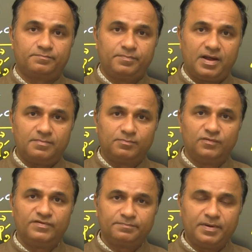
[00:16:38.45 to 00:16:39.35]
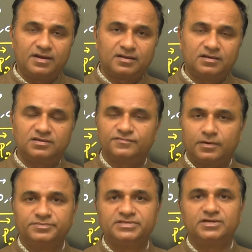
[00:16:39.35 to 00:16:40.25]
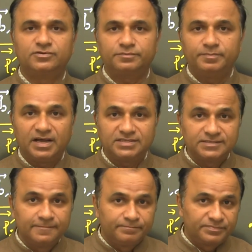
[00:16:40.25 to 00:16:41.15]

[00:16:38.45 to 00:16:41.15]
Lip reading: moving particles from center of mass,